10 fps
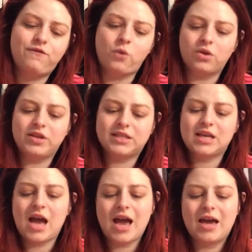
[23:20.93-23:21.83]
for this
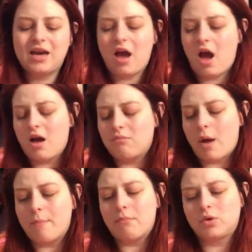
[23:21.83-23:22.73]
guy.
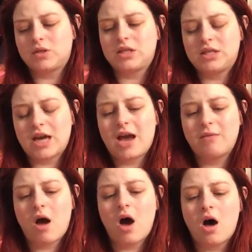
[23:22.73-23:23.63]
Most of the
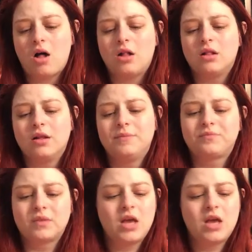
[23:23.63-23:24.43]
time I'll